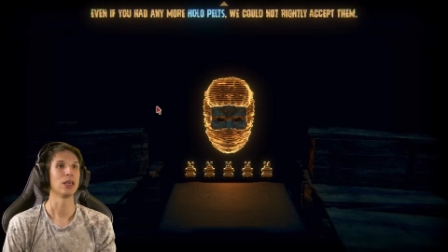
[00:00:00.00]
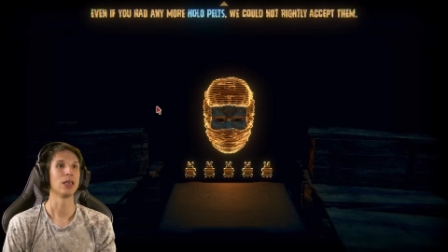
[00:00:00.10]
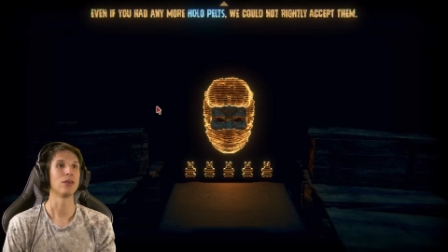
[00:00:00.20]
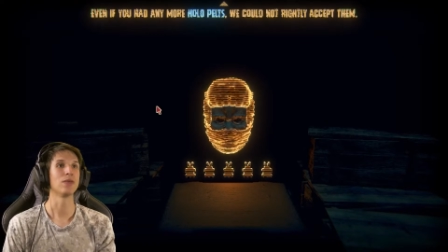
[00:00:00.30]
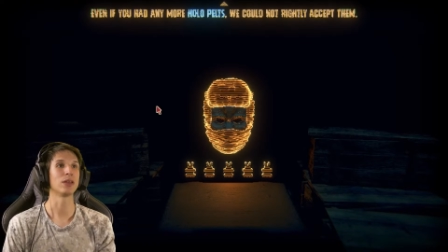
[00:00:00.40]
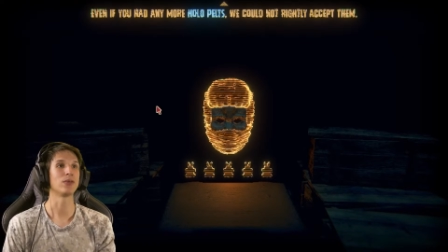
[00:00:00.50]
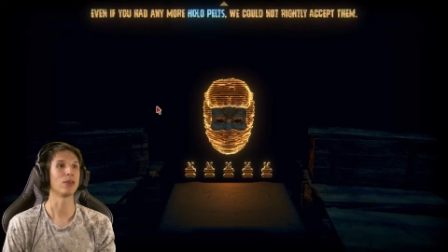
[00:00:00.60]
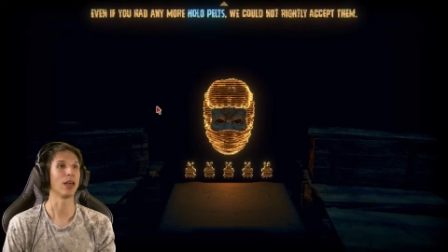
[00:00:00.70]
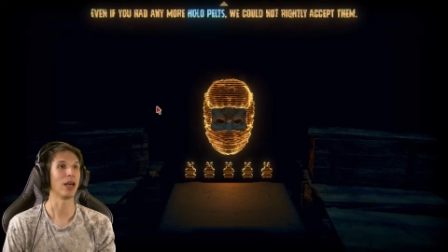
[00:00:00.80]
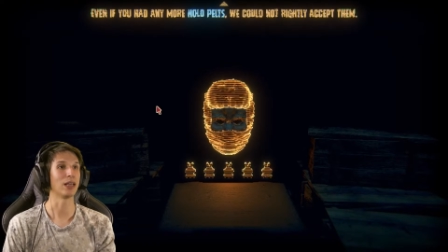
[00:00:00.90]
Even if
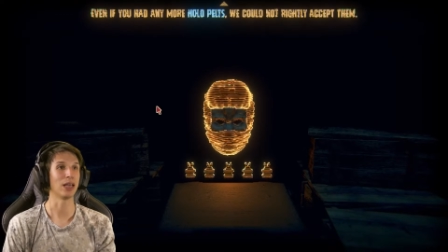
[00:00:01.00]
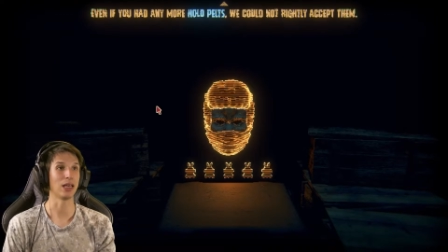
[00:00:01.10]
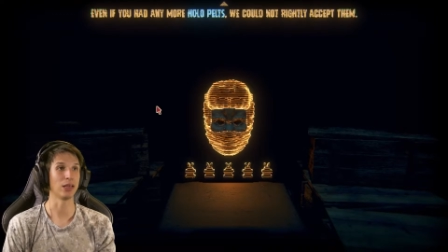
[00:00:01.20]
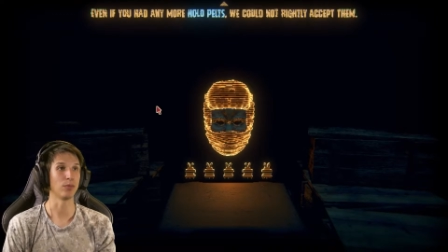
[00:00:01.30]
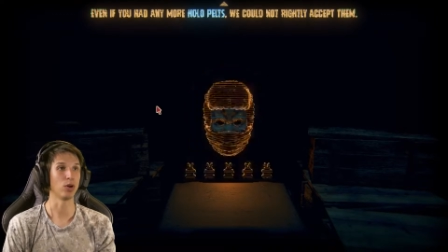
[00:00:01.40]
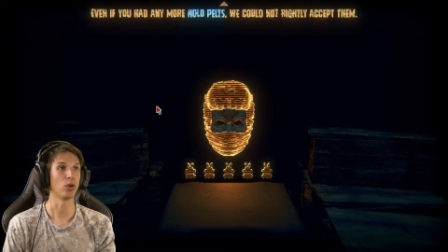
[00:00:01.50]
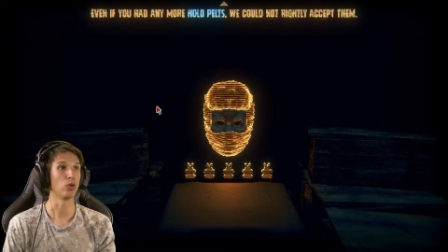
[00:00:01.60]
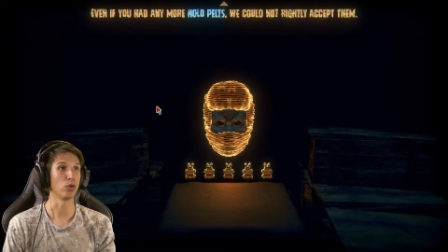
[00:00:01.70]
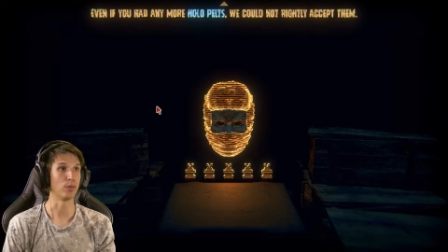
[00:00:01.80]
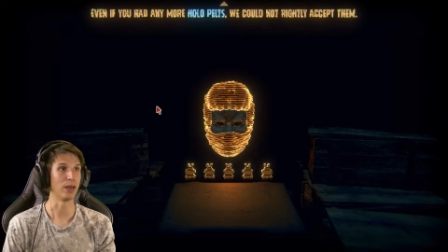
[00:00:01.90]
you had any more
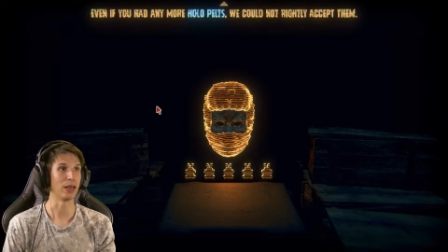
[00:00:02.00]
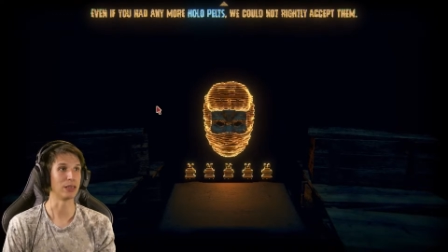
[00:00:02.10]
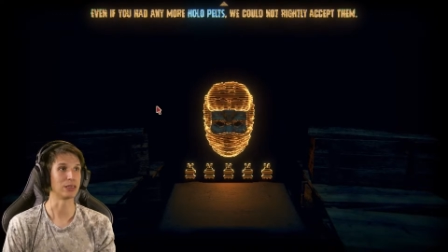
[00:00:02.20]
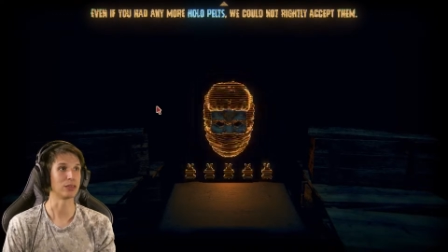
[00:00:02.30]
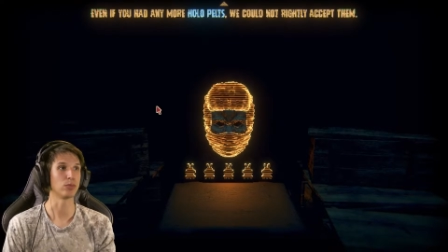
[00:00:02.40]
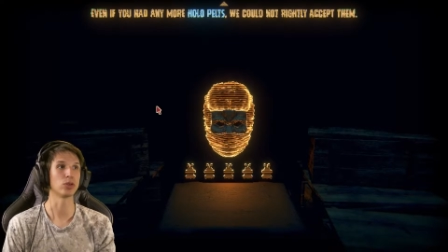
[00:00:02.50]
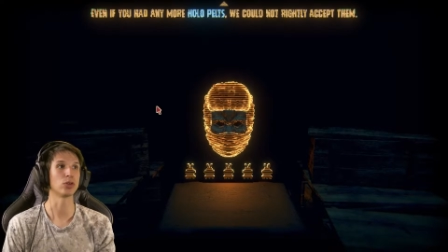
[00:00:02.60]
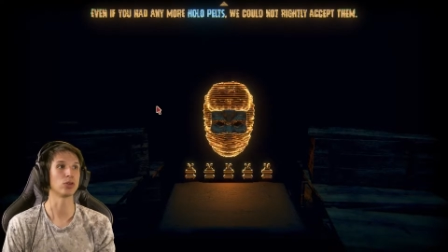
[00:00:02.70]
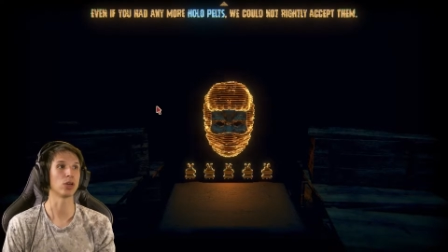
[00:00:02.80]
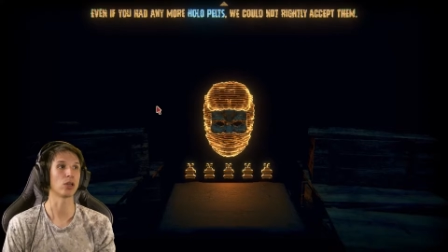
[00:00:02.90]
holo pelts, we
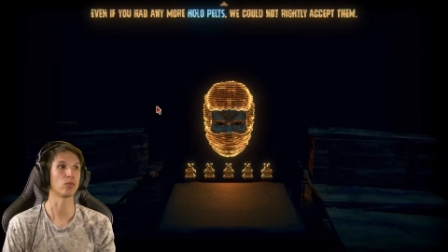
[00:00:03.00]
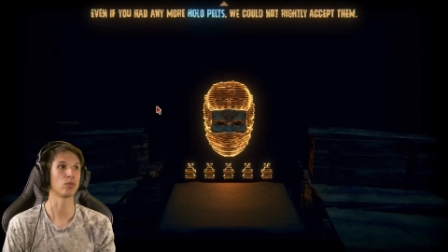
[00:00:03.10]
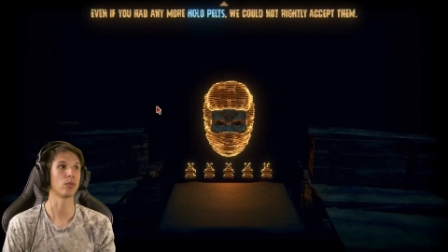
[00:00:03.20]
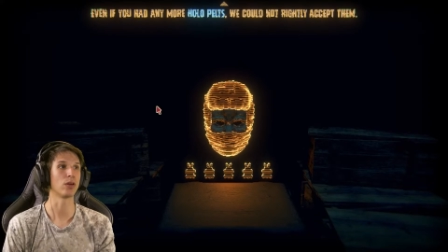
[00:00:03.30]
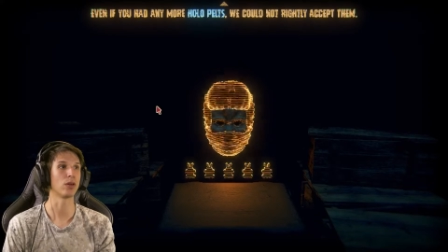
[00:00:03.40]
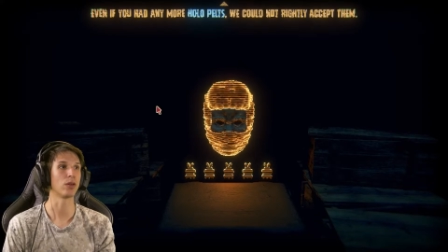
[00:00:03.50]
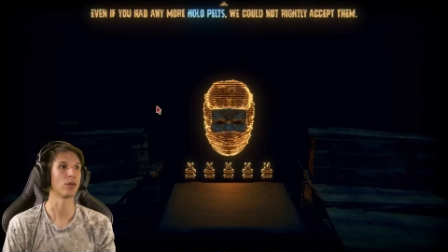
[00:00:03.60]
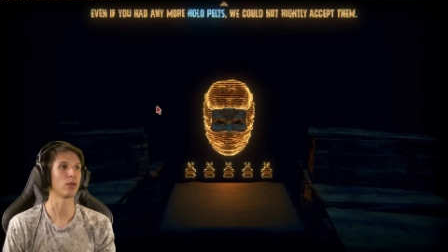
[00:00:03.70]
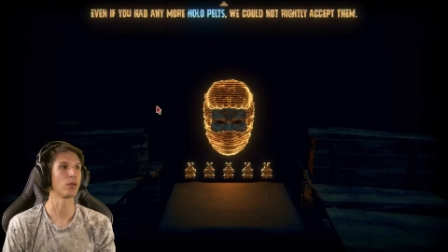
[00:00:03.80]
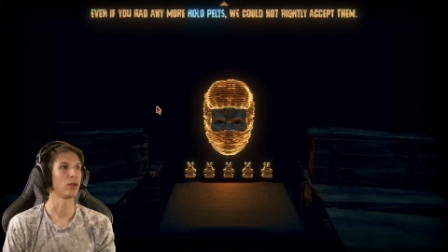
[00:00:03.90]
could not
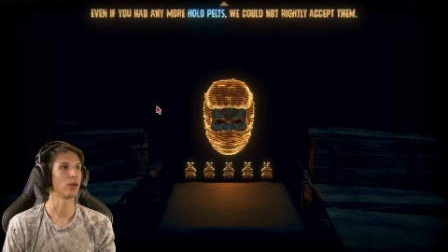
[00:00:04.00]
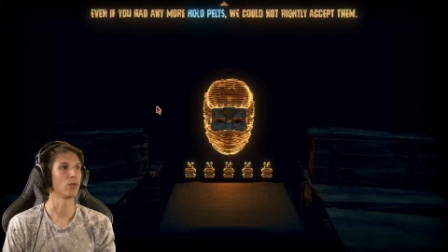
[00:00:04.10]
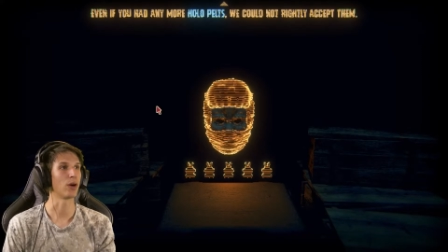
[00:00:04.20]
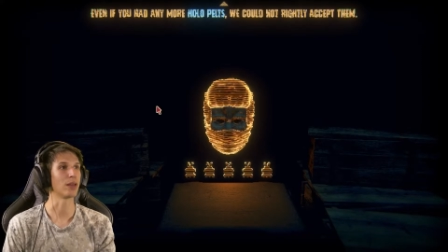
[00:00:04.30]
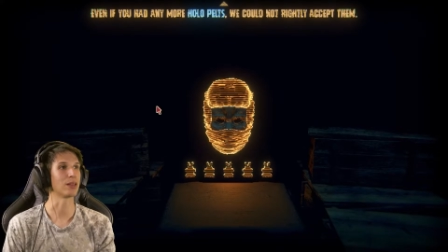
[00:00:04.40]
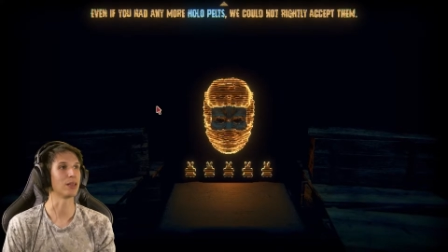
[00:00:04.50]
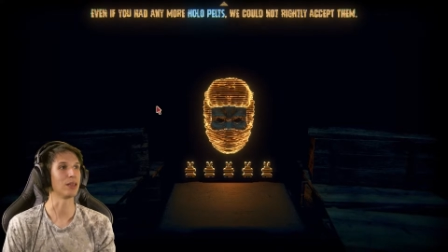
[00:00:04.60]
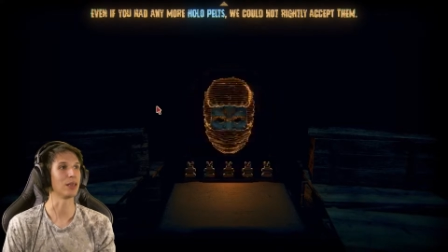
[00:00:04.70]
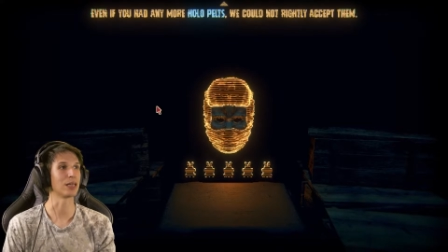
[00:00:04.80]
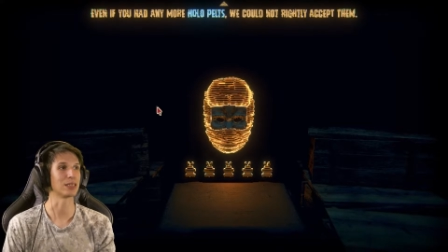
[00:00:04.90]

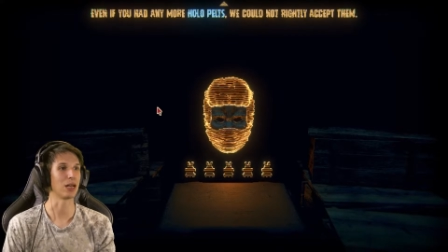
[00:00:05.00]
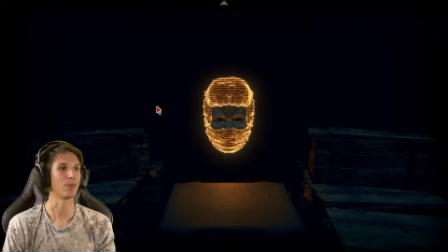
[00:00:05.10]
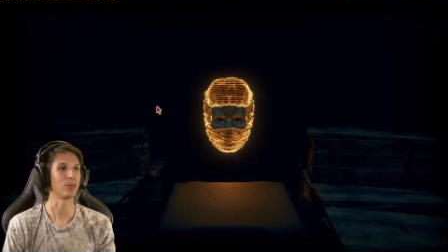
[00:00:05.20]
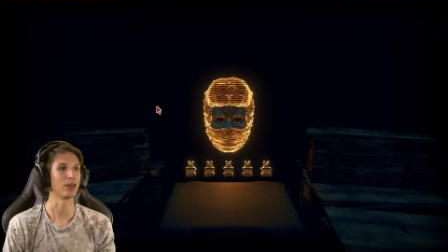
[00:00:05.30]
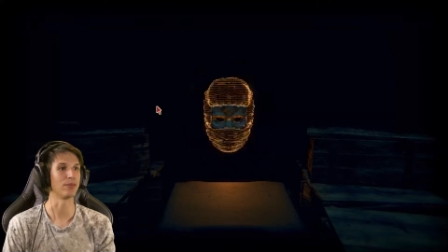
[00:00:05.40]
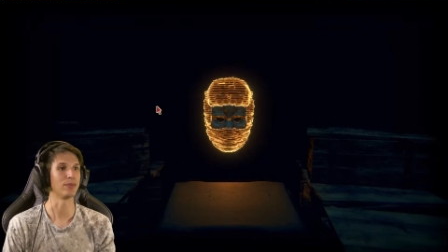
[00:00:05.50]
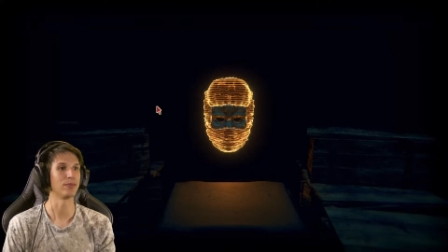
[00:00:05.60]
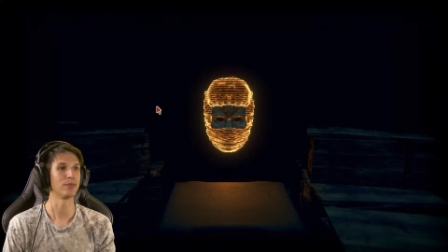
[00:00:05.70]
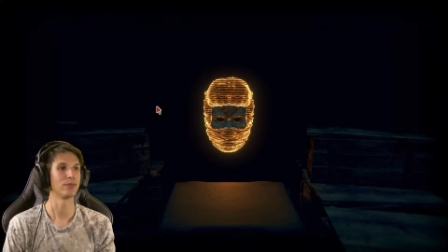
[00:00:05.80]
rightly accept them.